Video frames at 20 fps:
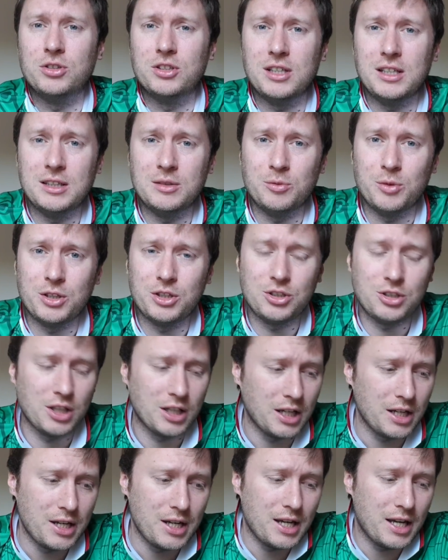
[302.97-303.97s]
season,
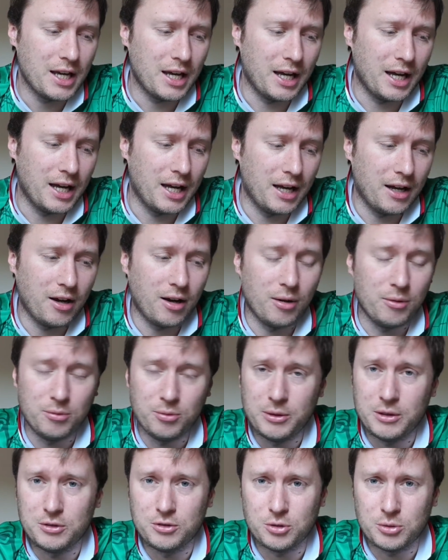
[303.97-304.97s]
which I
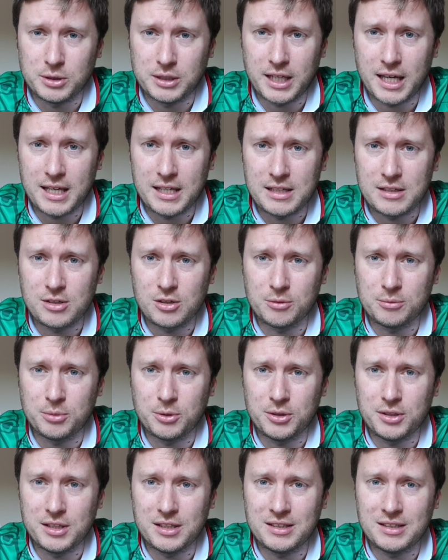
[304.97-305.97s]
will do again at some
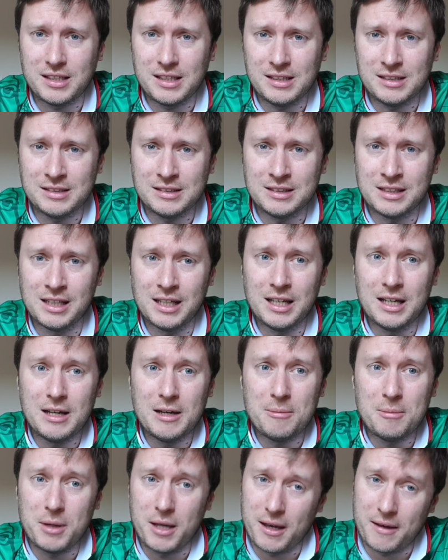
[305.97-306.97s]
point this season.
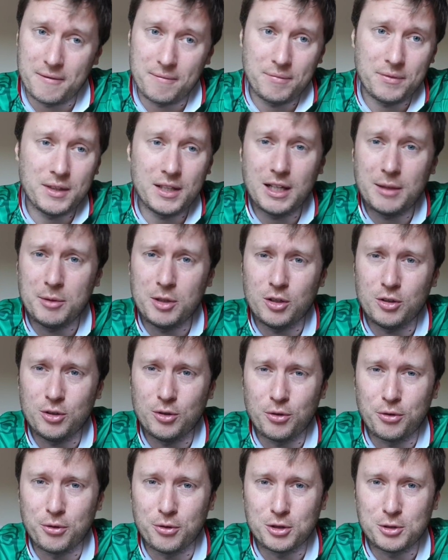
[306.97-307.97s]
But yeah, let me know
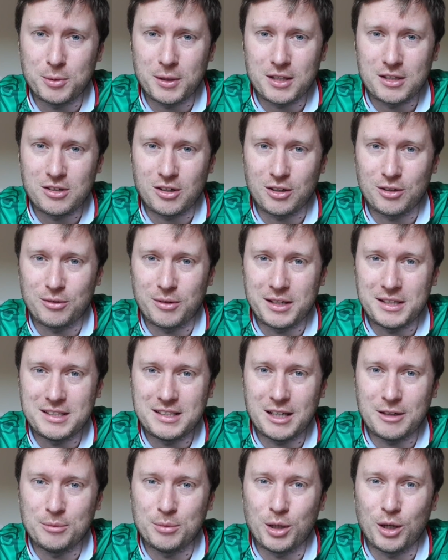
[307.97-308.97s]
your thoughts about the title race
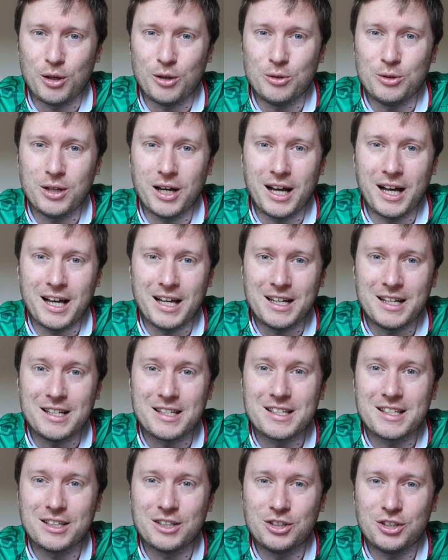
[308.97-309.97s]
down below
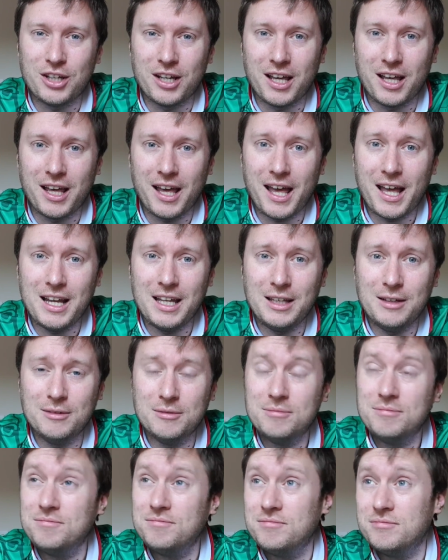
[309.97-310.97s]
and share
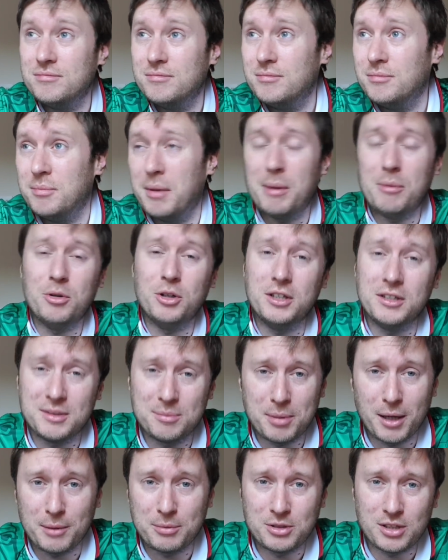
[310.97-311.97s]
any memories
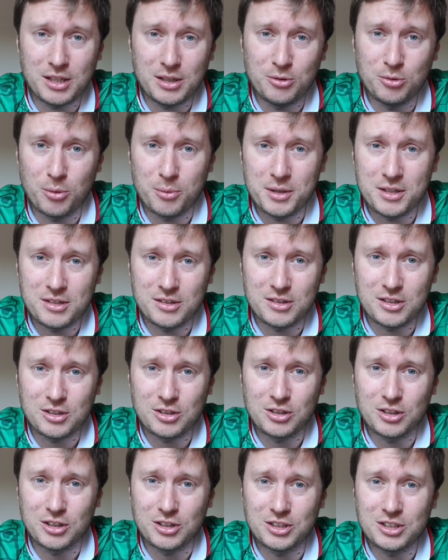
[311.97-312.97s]
perhaps that you want me to
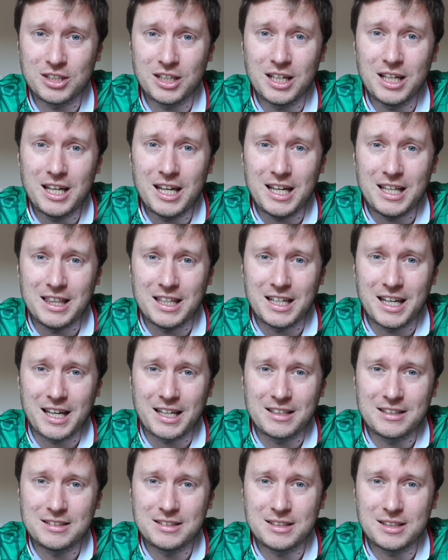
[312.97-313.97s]
discuss in the
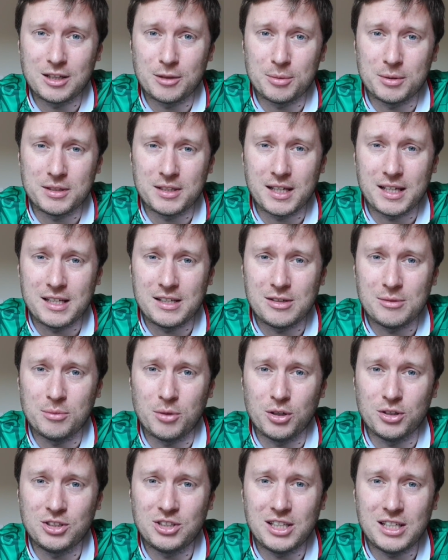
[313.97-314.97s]
next couple of days in
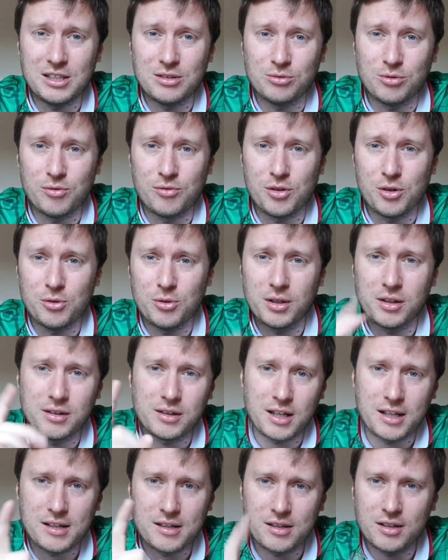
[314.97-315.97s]
my season review. And
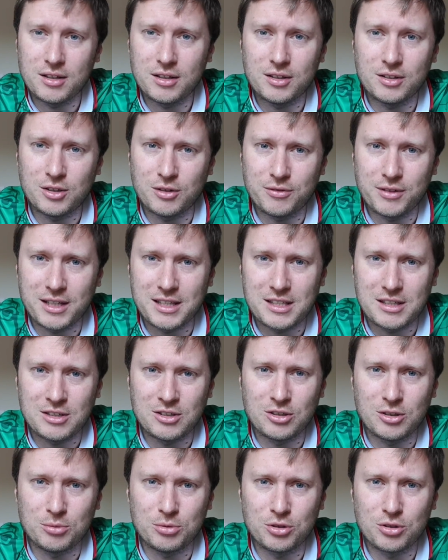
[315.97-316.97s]
then don't forget to
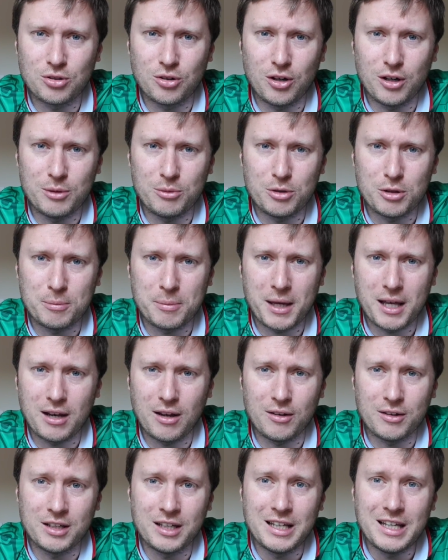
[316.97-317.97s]
subscribe with a bell
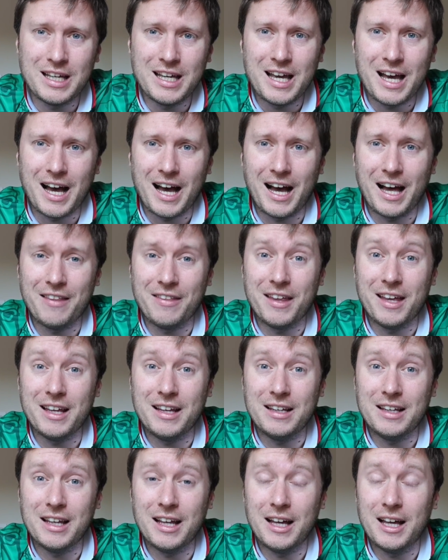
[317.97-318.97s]
on,
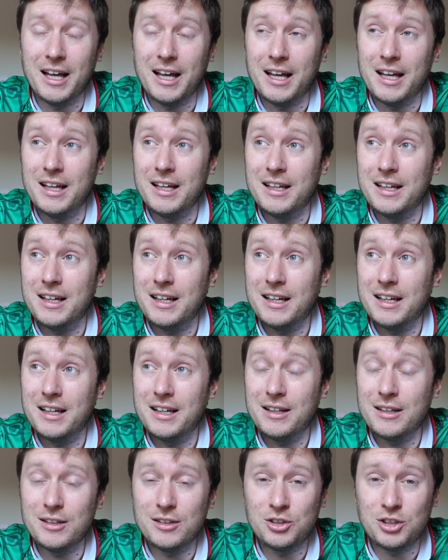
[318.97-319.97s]
and then
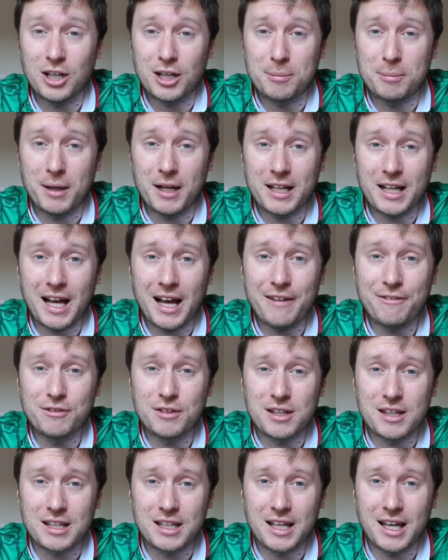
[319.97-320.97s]
check back
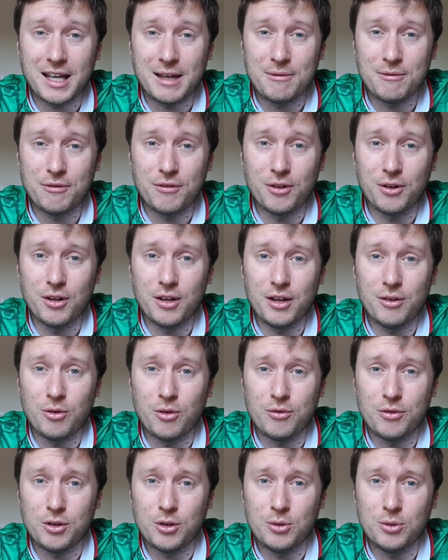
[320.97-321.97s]
after the game for a
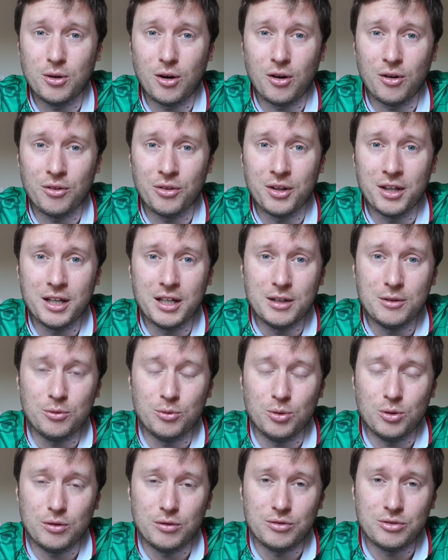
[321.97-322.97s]
review on
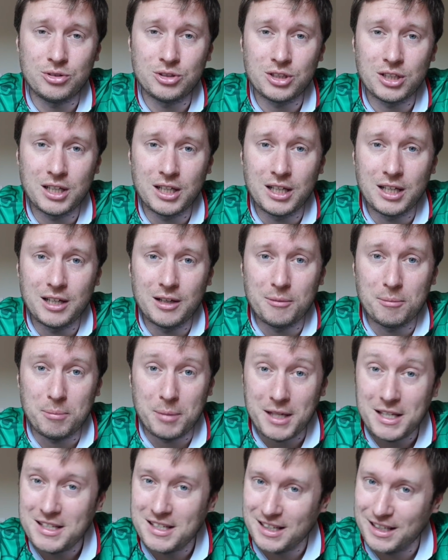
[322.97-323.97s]
Wolves
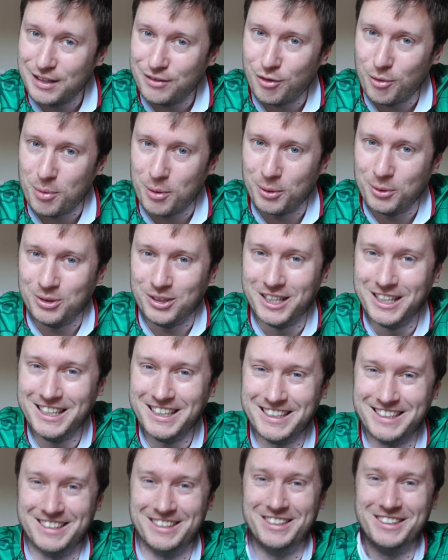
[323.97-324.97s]
beating Liverpool.
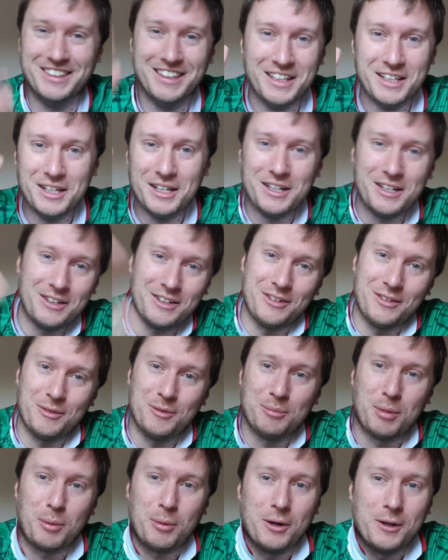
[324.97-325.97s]

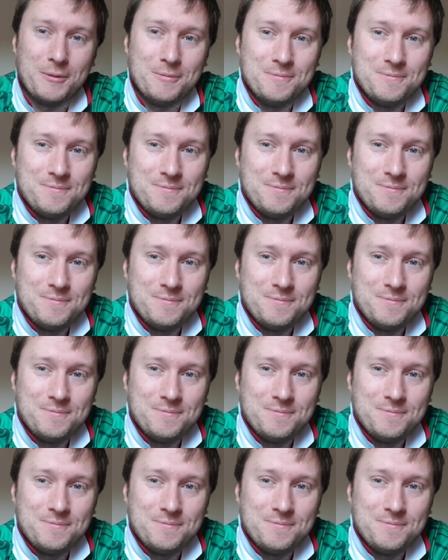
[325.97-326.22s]
Bye-bye.